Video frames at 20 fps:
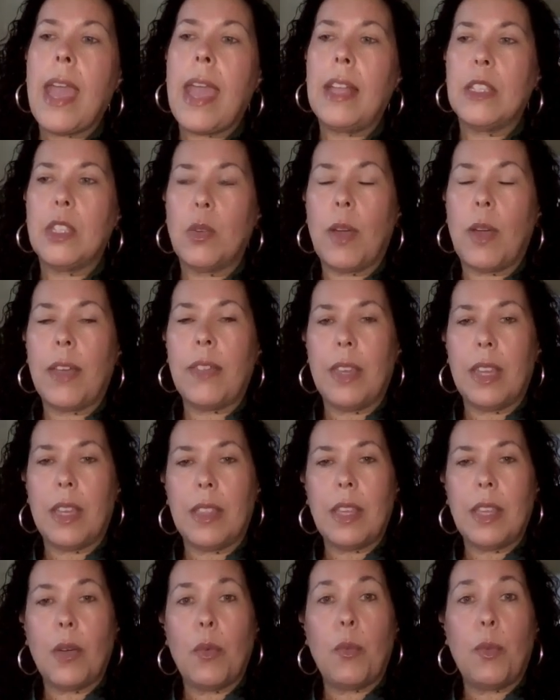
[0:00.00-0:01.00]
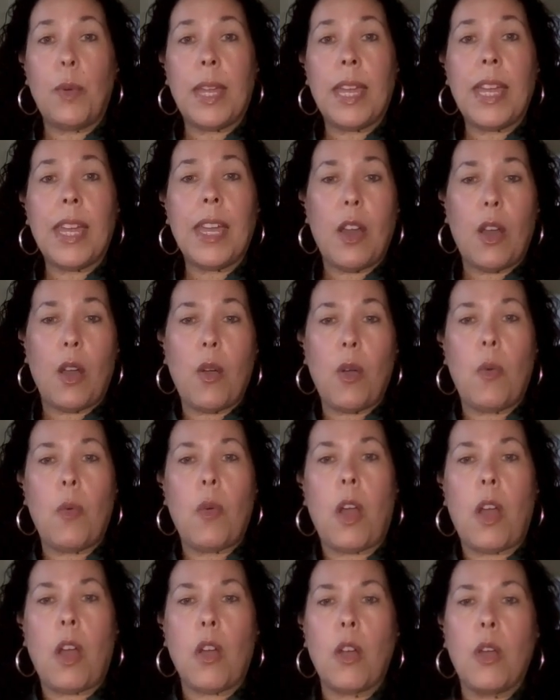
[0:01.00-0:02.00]
and so I think that we
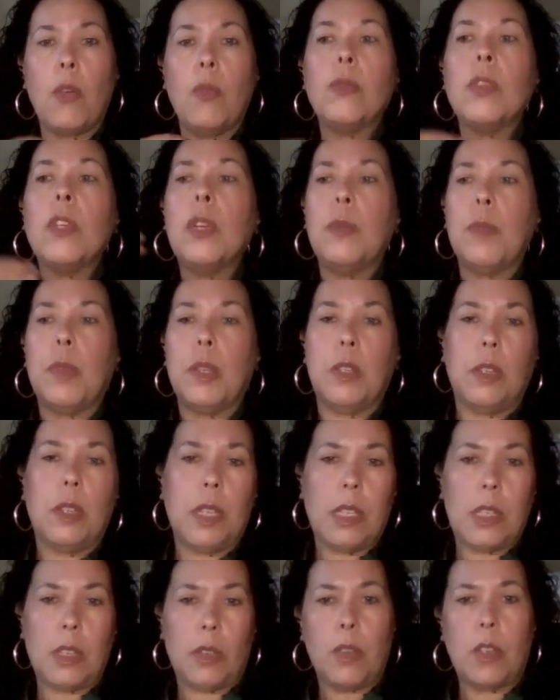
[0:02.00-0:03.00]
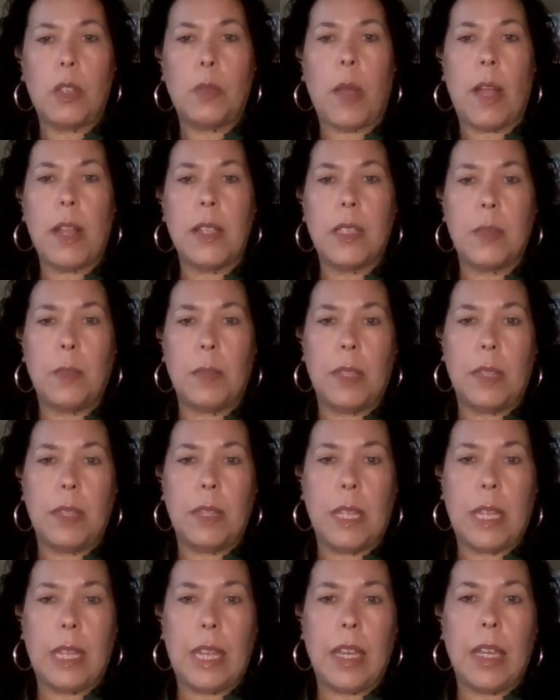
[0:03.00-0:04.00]
owe our own communities a
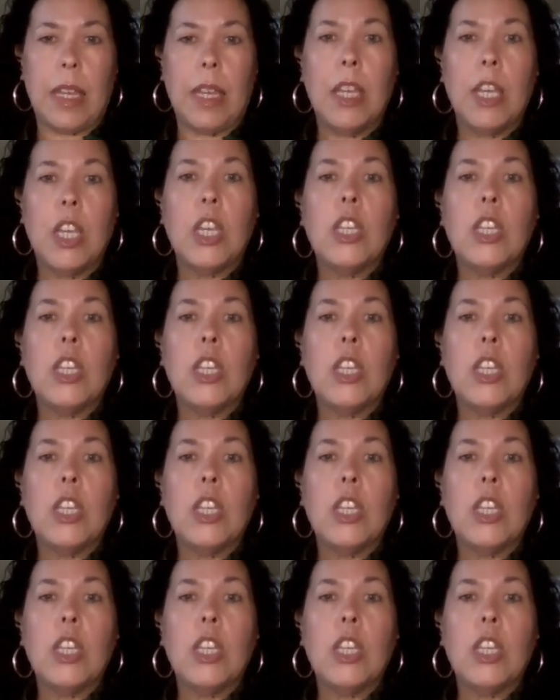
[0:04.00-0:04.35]
responsibility